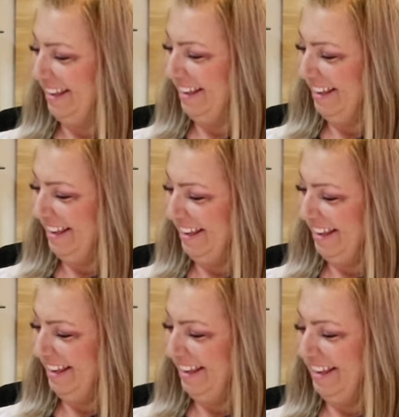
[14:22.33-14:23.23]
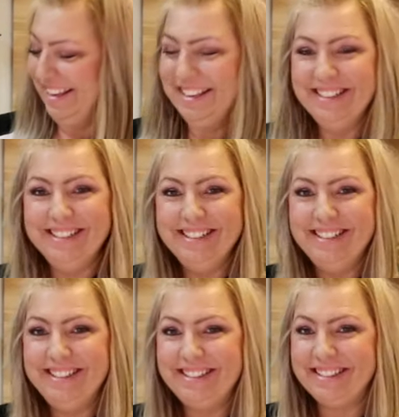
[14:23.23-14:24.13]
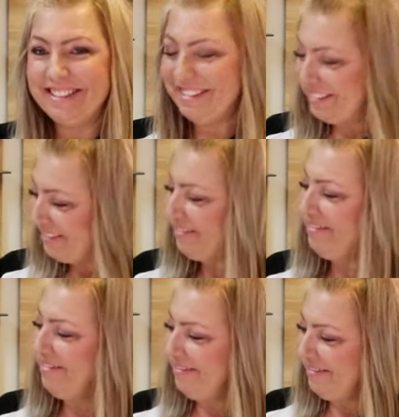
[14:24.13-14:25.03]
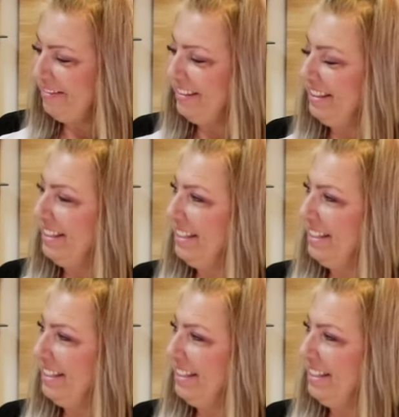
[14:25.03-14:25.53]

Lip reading: The person shown says nothing.